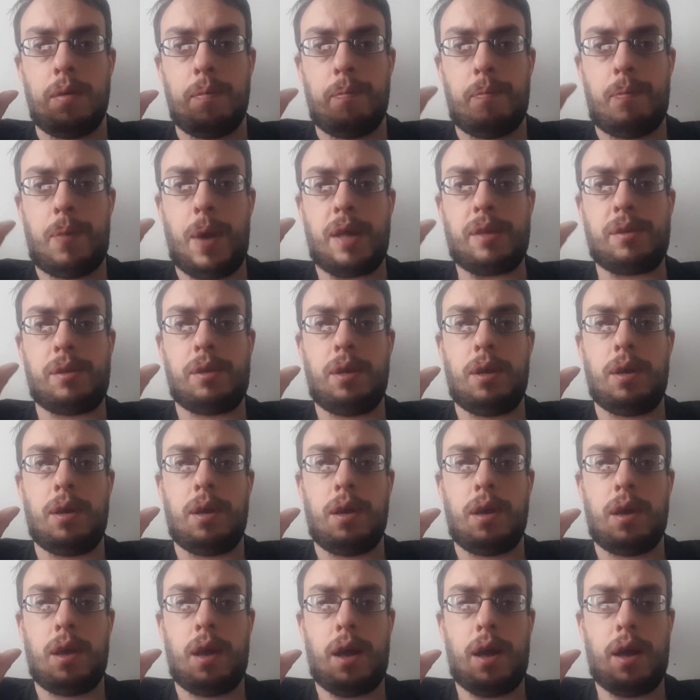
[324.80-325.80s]
better
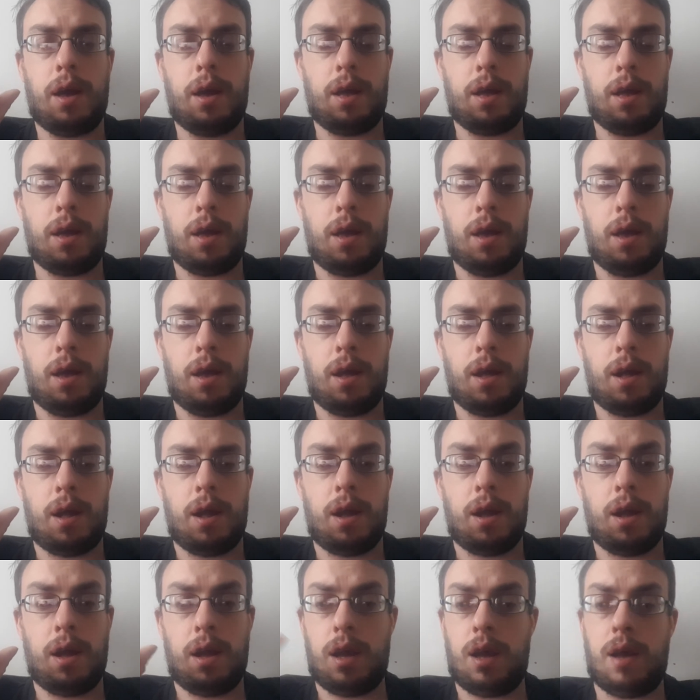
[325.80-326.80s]

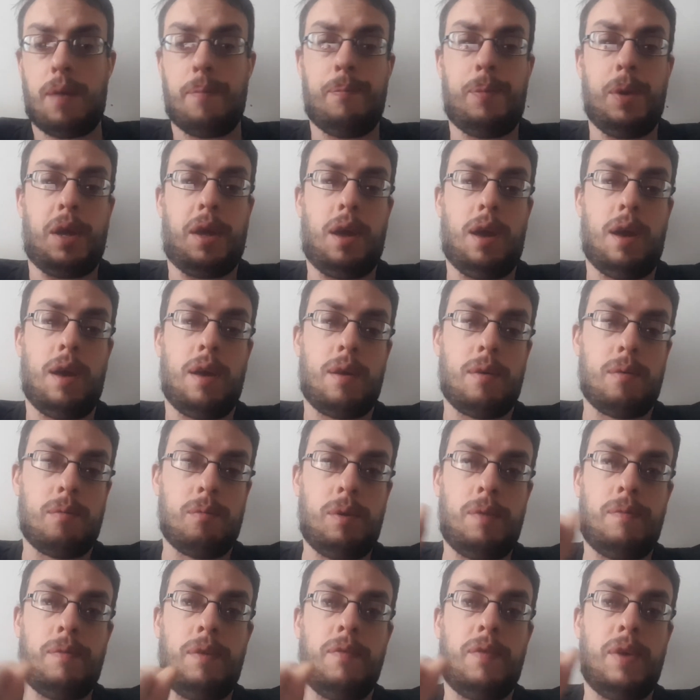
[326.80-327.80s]
and bigger
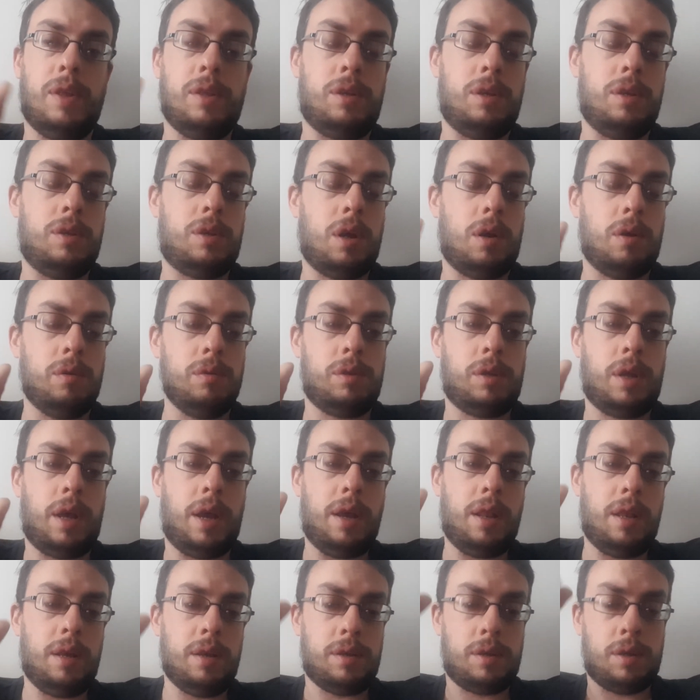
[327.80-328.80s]
with your vintage
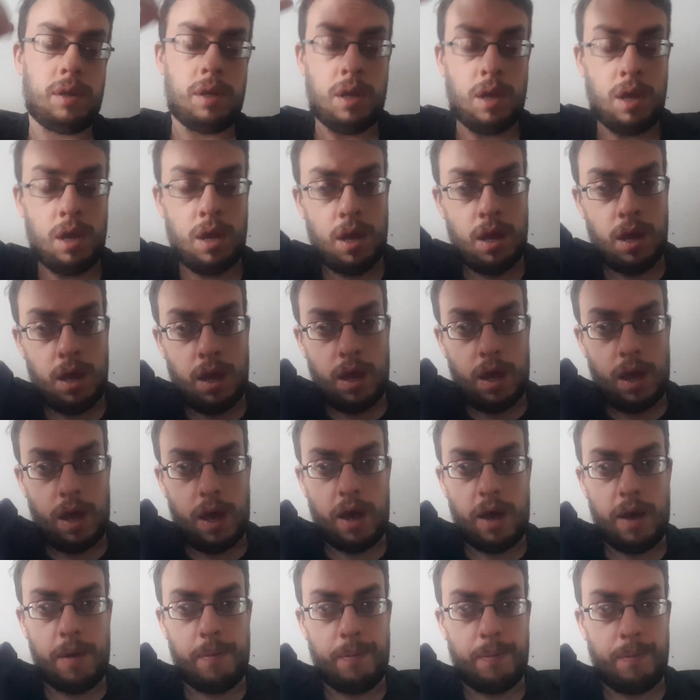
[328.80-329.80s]
wholesalers,
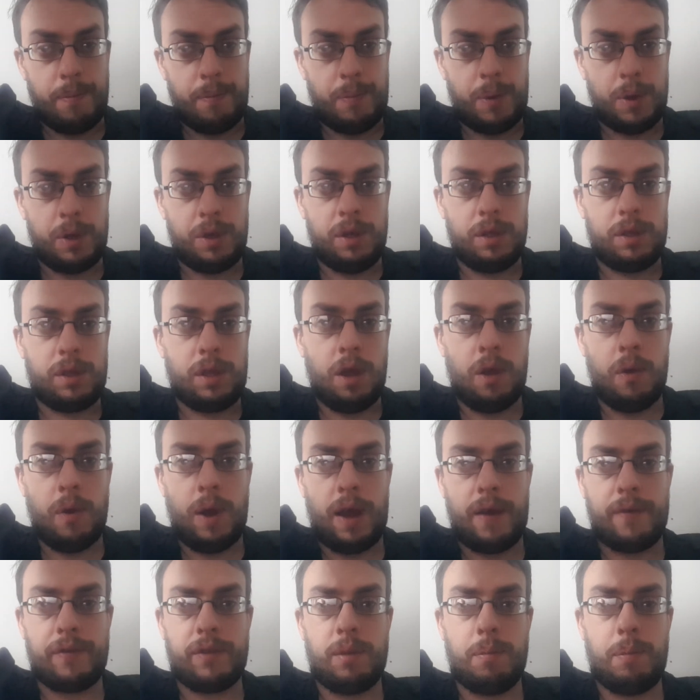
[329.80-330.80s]
but you do
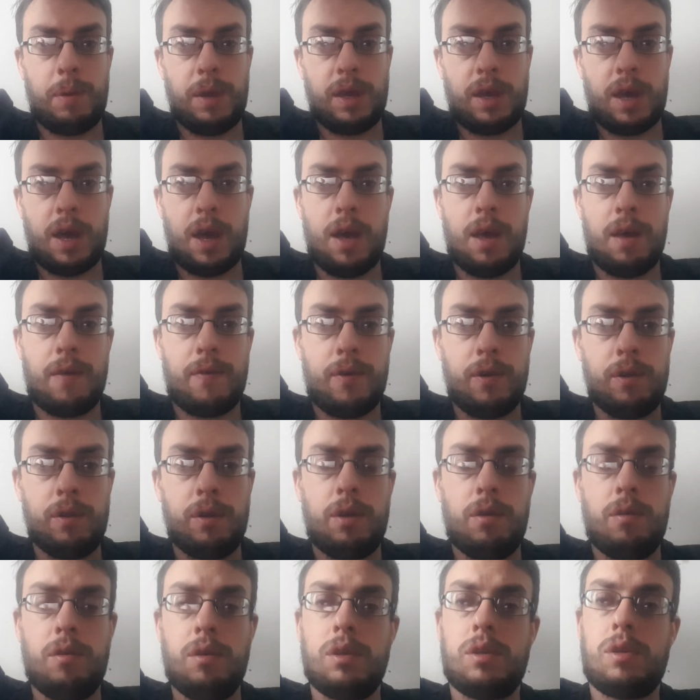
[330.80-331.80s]
have to be careful
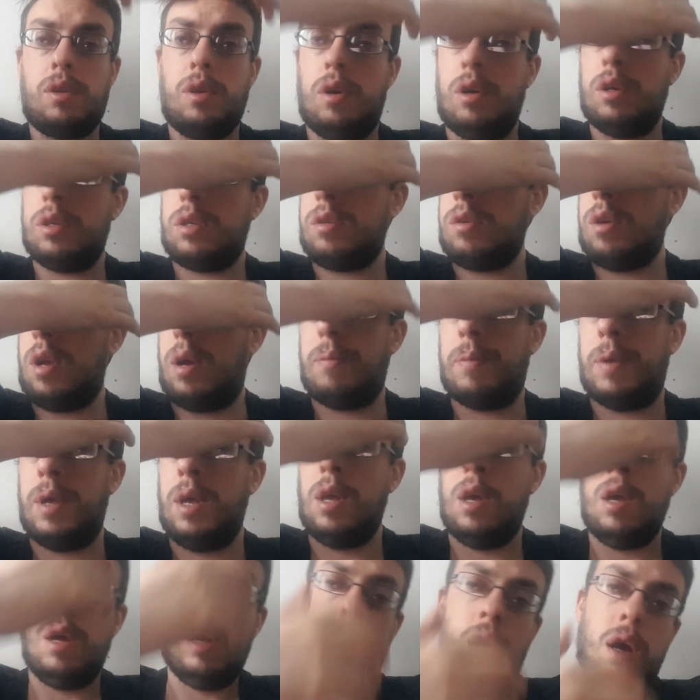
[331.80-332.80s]
who you source from.
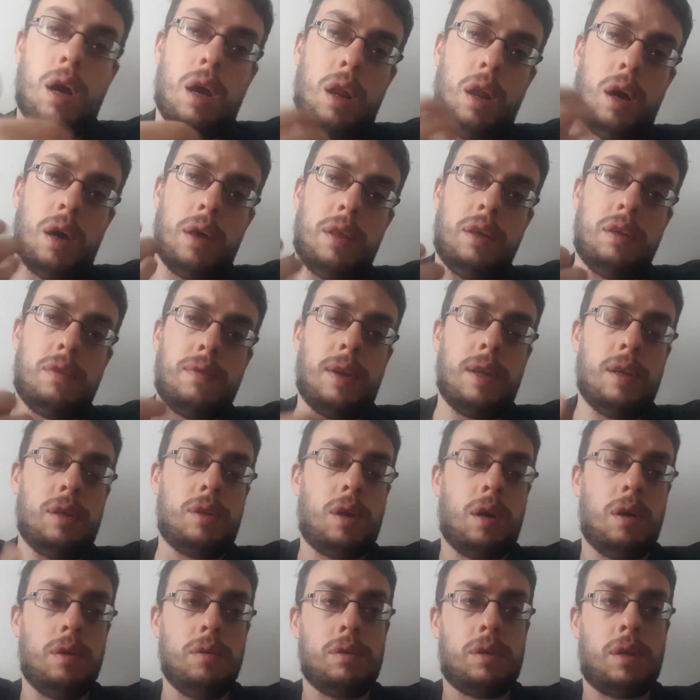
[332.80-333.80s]
A lot of these vintage
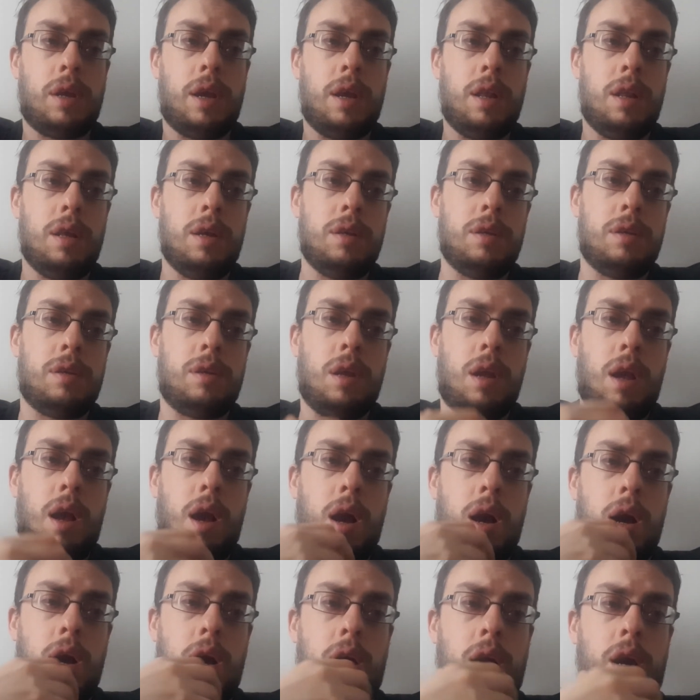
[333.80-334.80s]
wholesalers
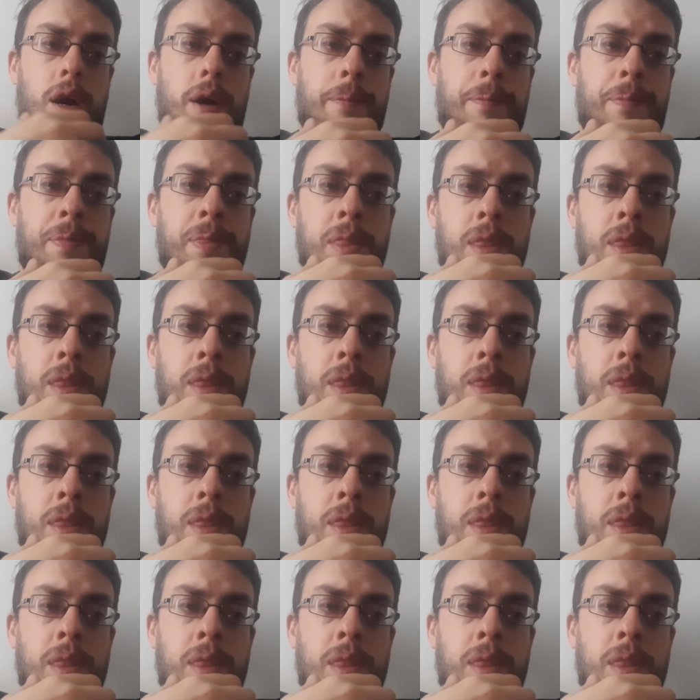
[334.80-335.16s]
are